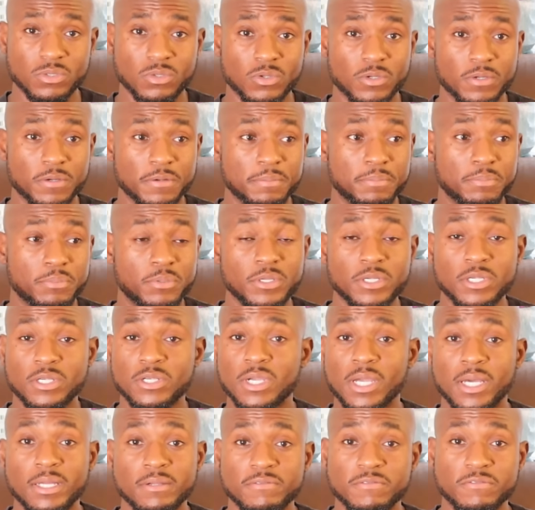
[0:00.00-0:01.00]
or
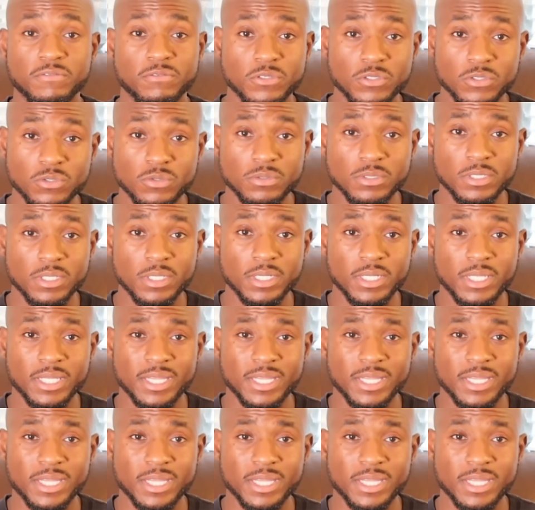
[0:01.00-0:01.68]
pre-cut fruit.